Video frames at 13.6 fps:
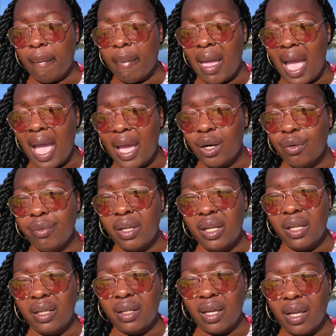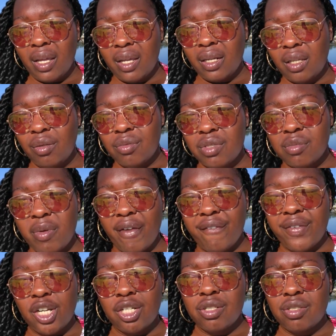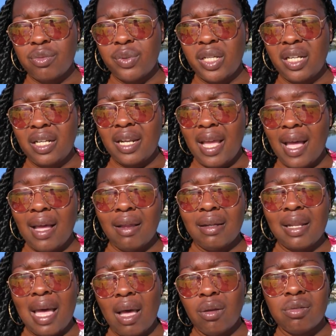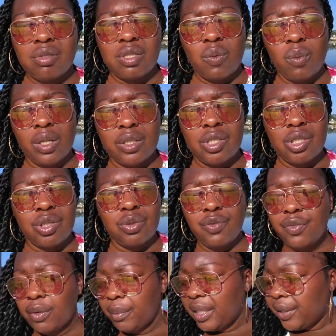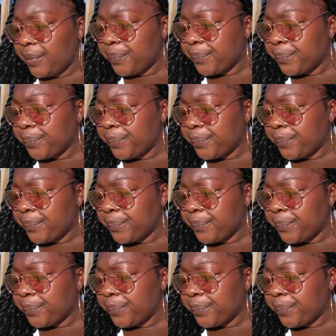I had a reading done, and it was my first reading that I allowed someone to do for me.